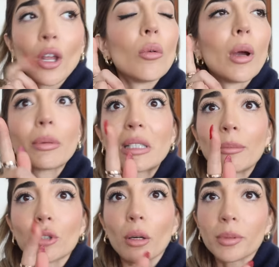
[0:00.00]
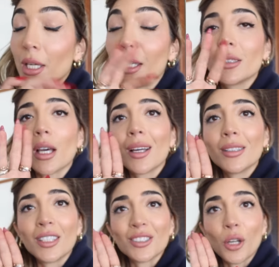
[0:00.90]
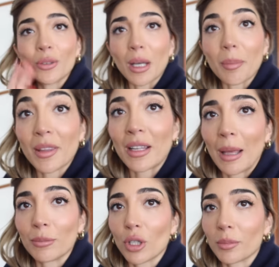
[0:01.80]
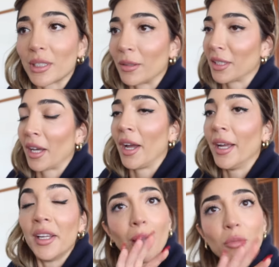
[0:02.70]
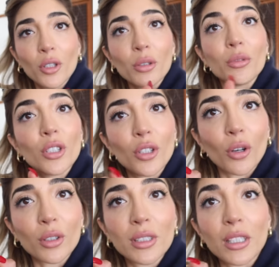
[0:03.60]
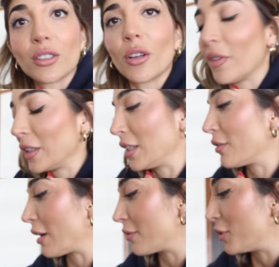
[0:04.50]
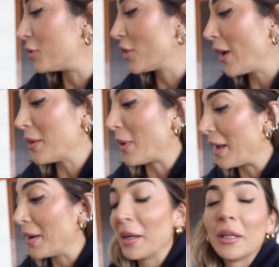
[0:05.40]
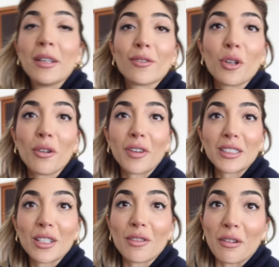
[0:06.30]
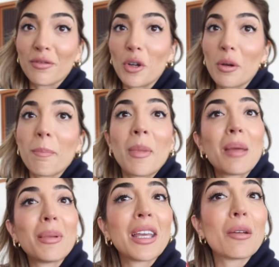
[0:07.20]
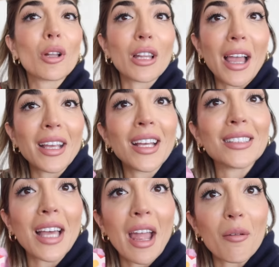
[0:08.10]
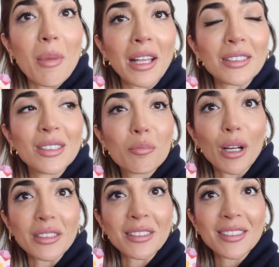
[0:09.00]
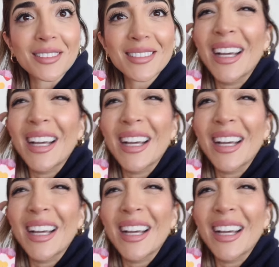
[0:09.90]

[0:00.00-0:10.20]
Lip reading: No, it was lamb chops. He turned his nose up at the lamb chops and I was like, I'm not used to dogs that are so fussy around food. So anyway, not fussy around food. Maybe he will like his Hermes presents.